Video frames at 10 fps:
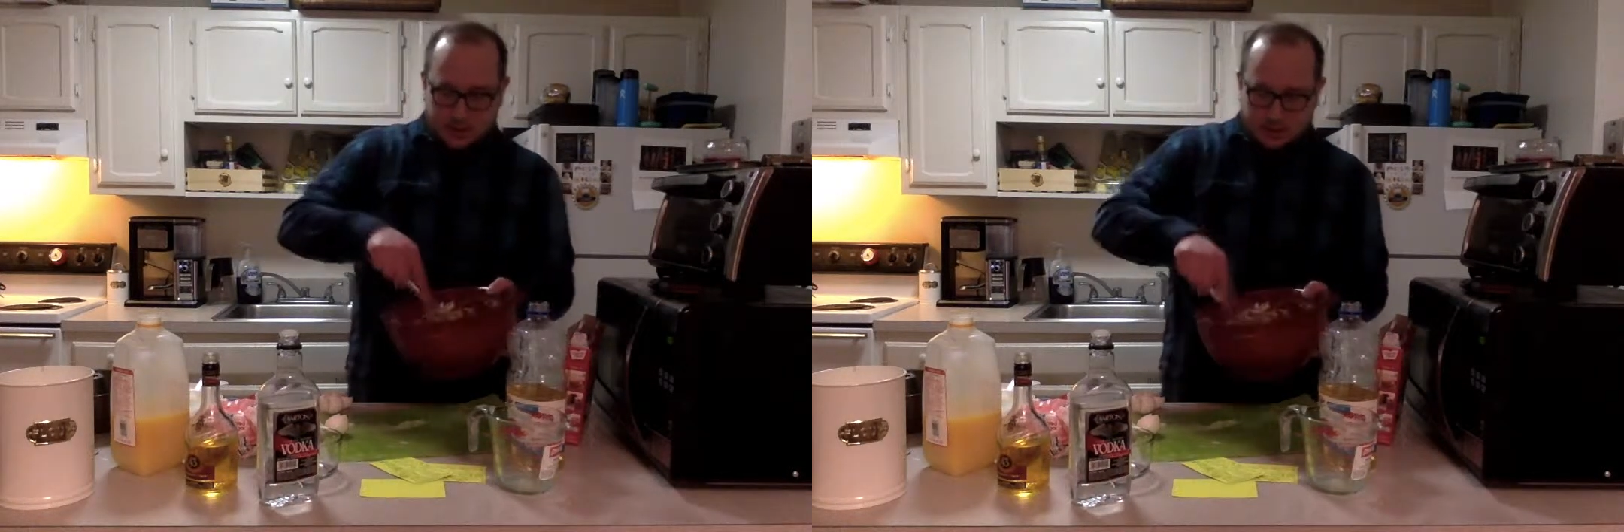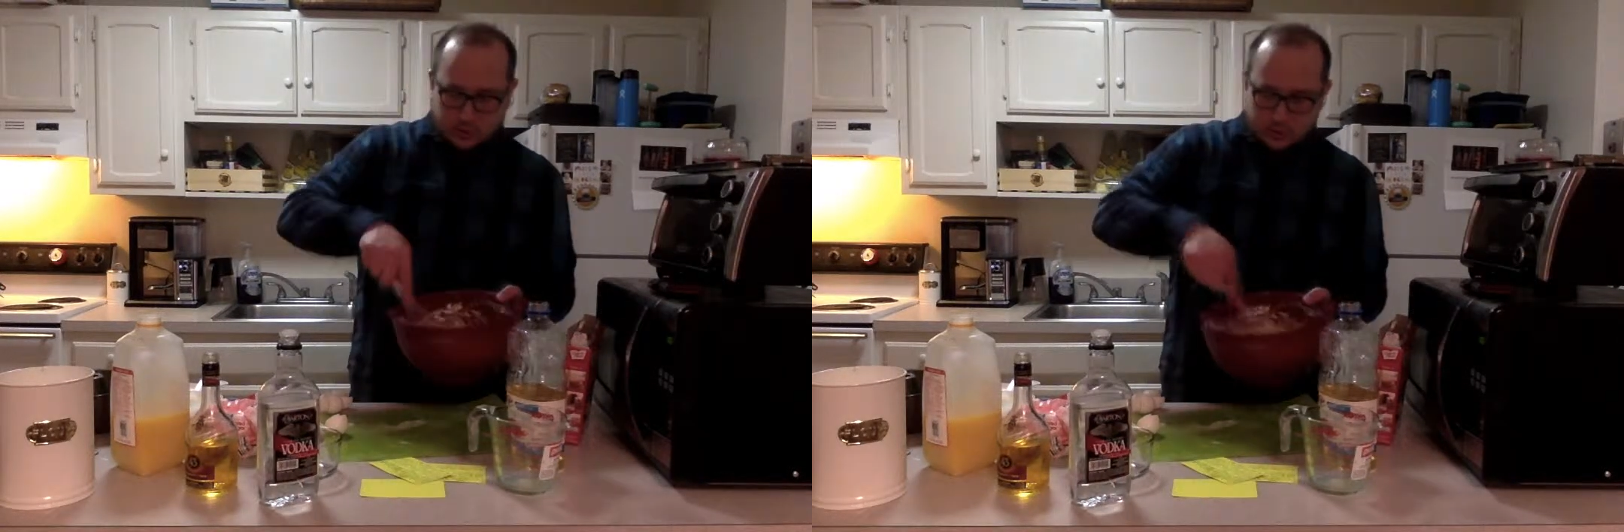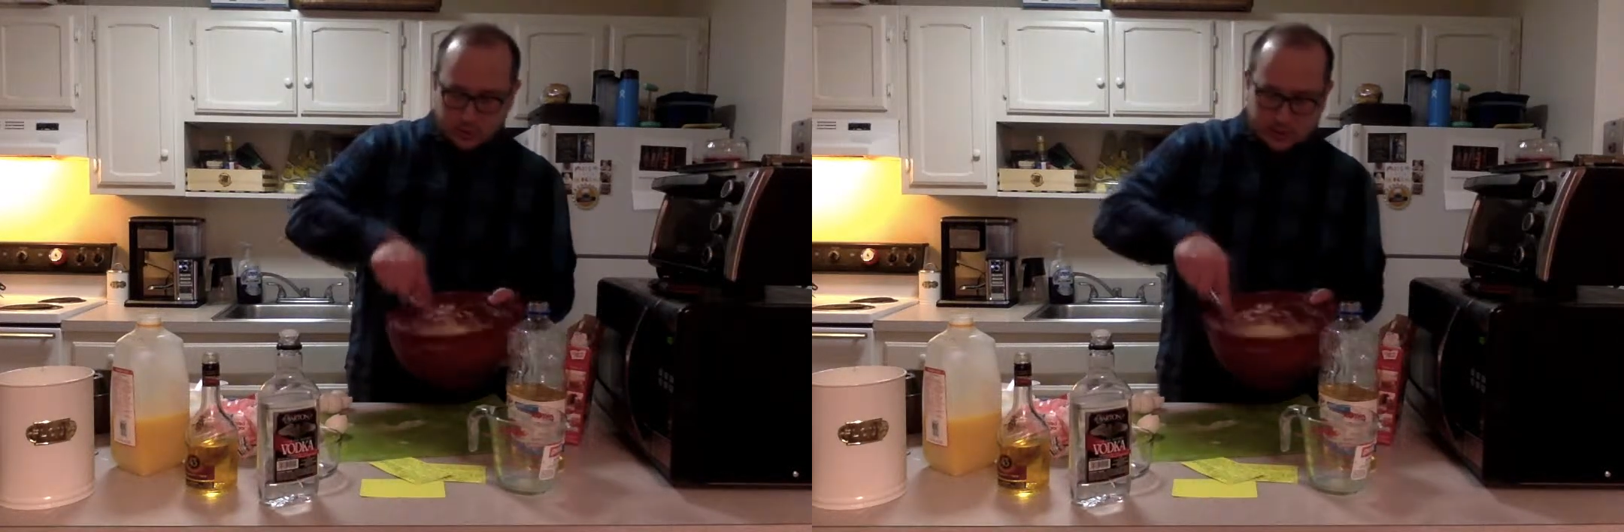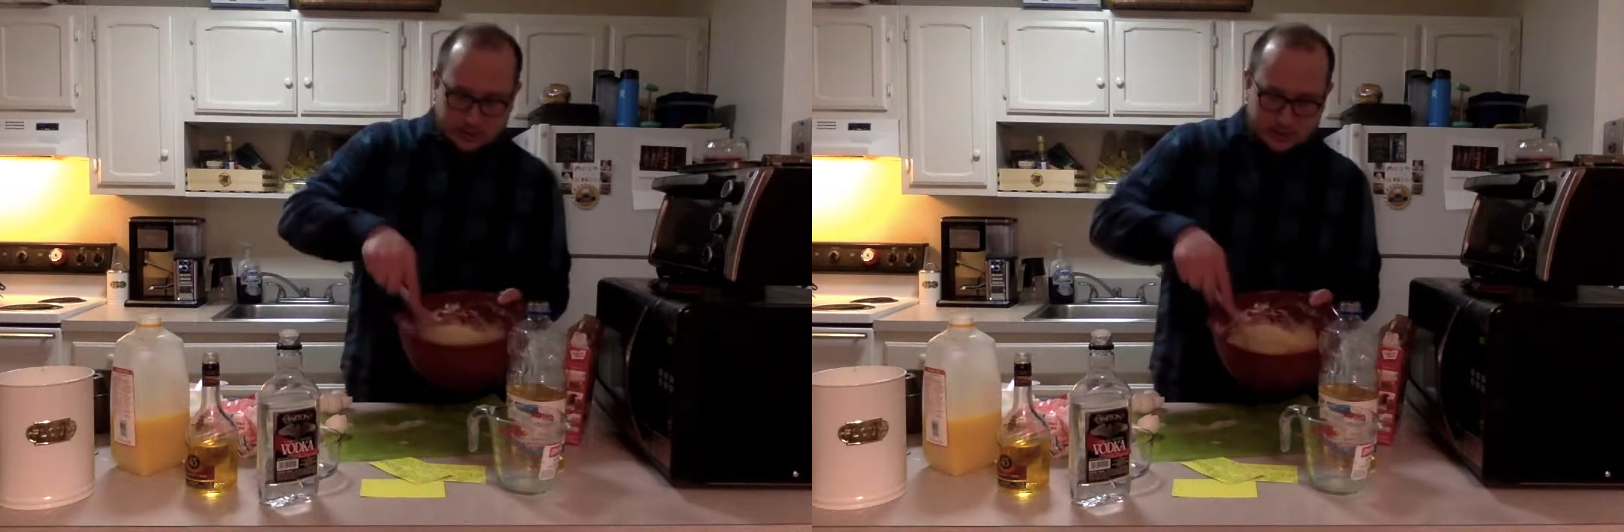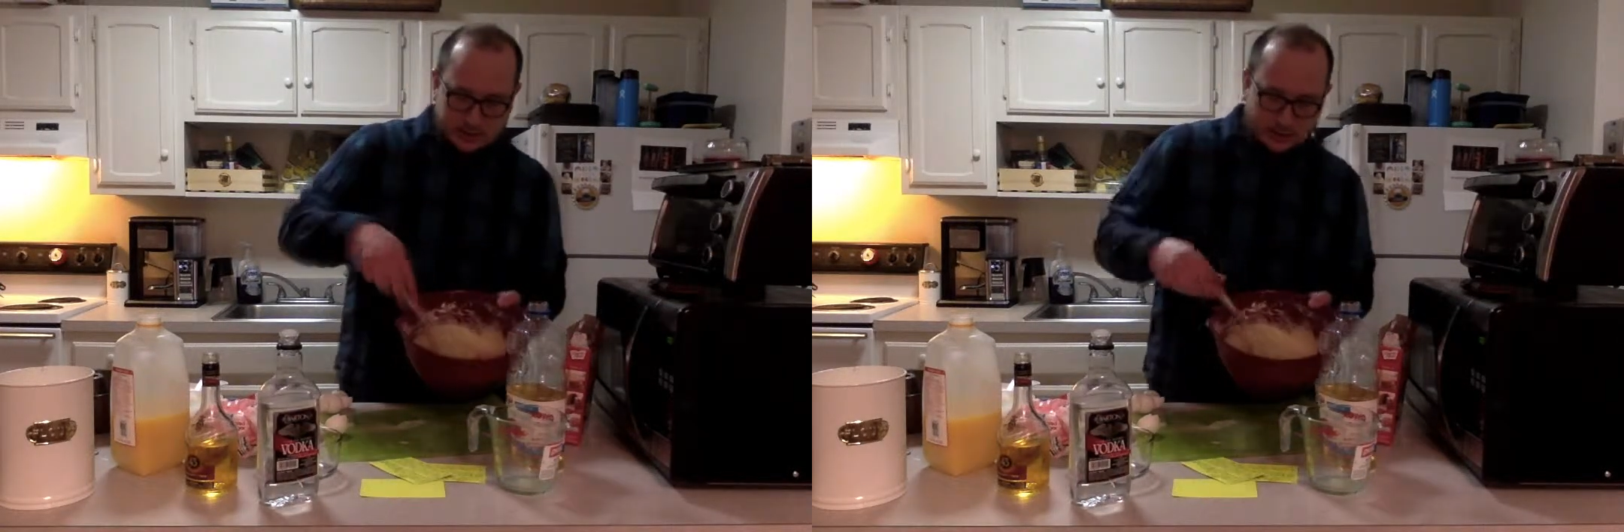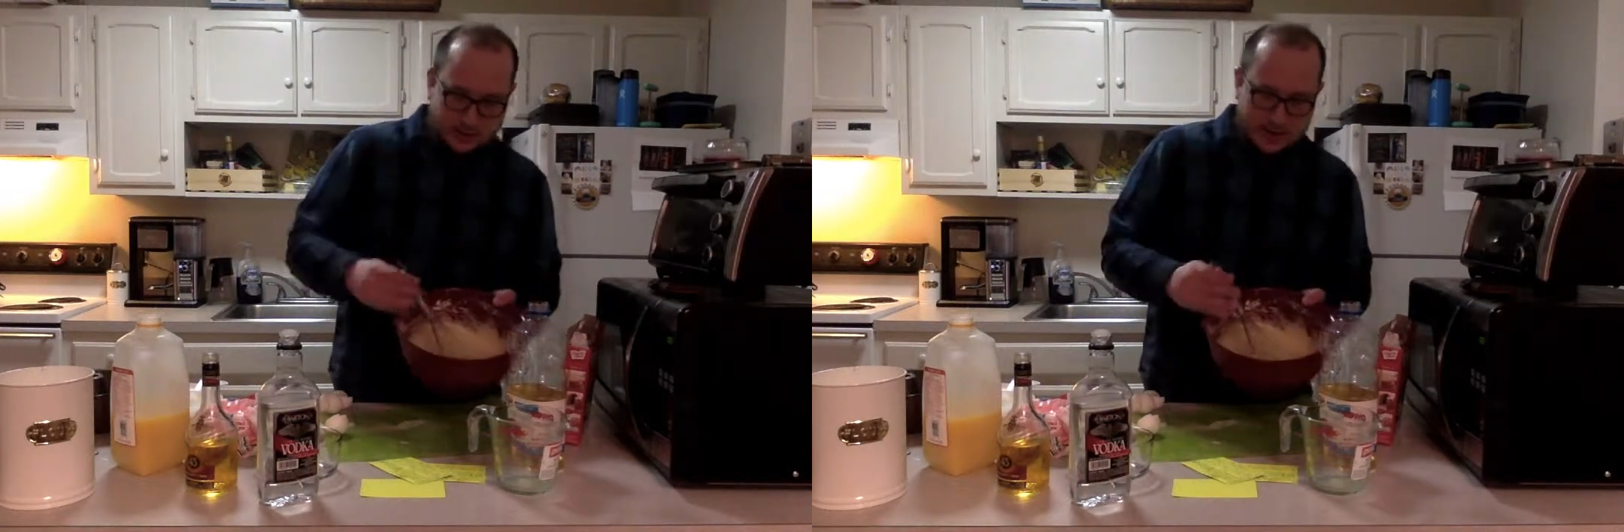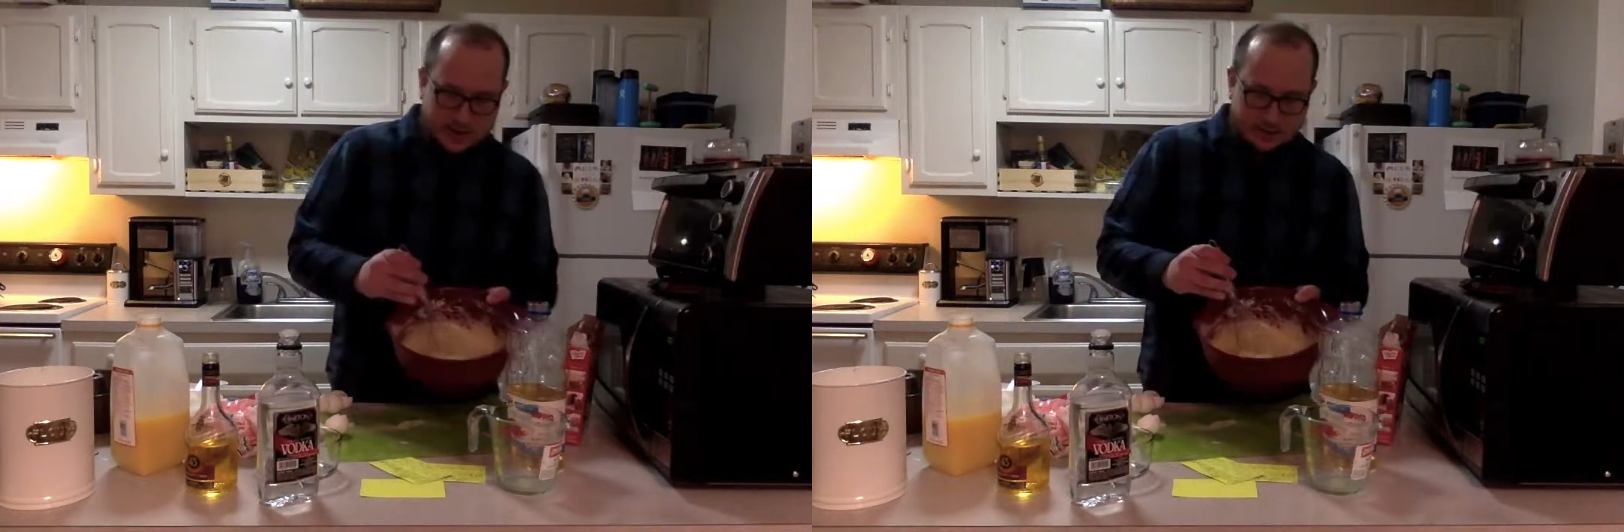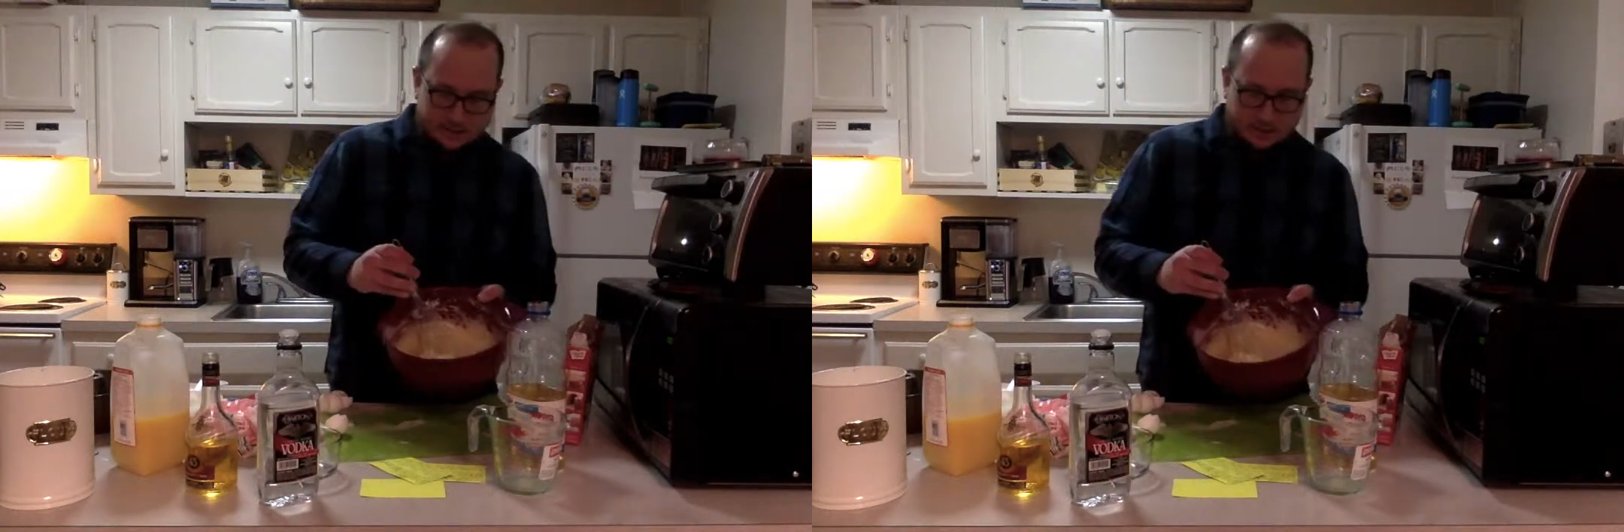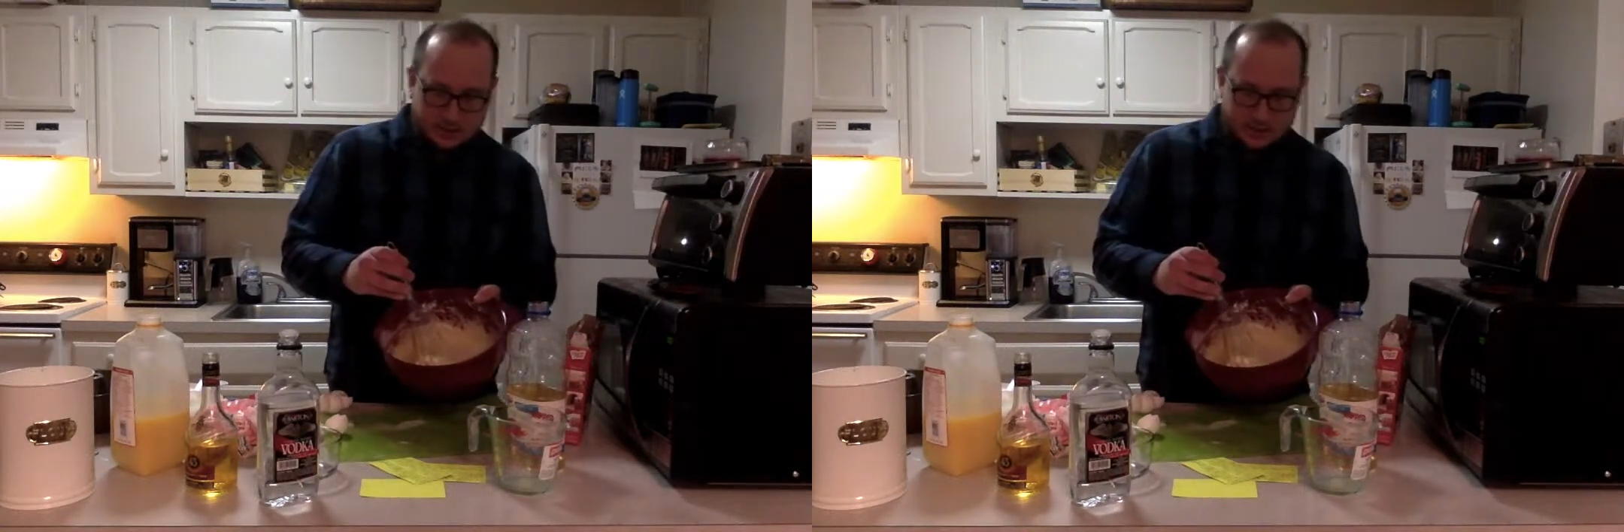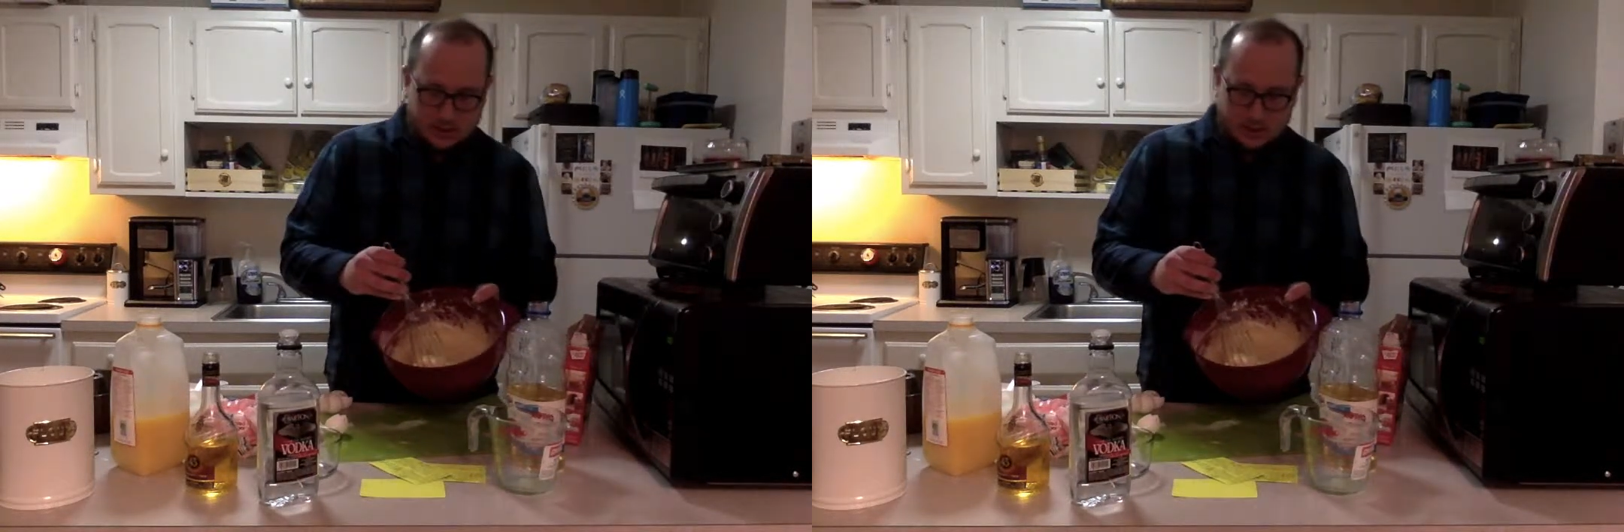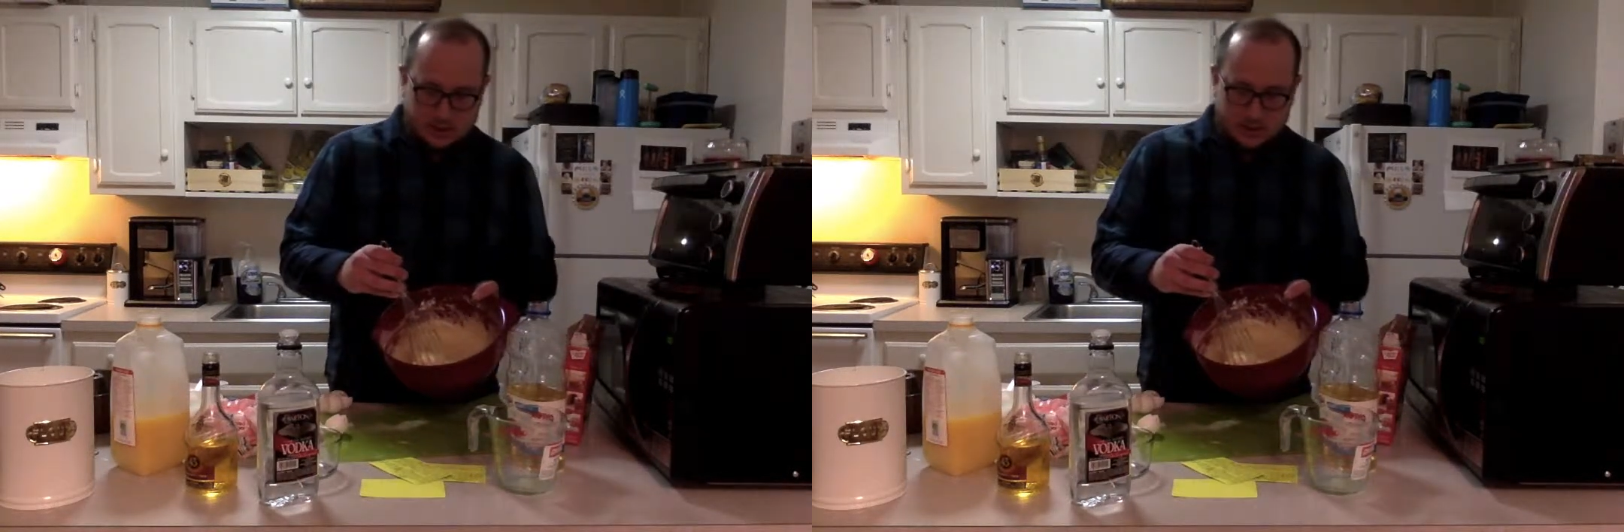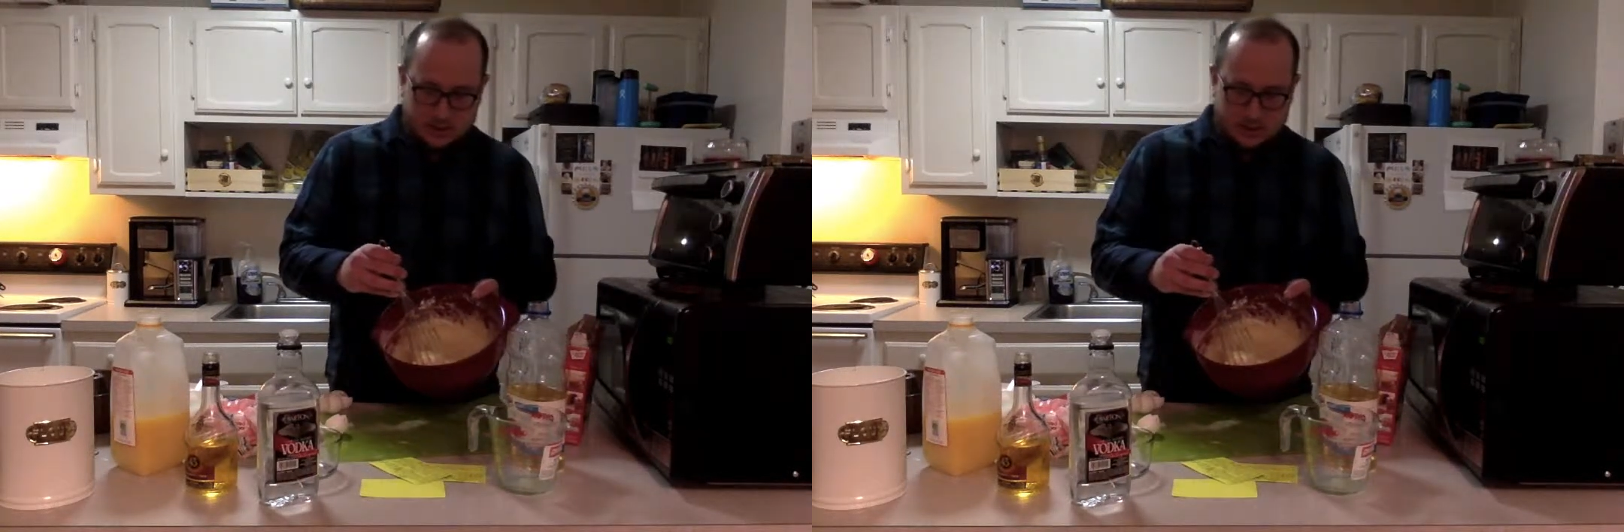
So we can see that we have the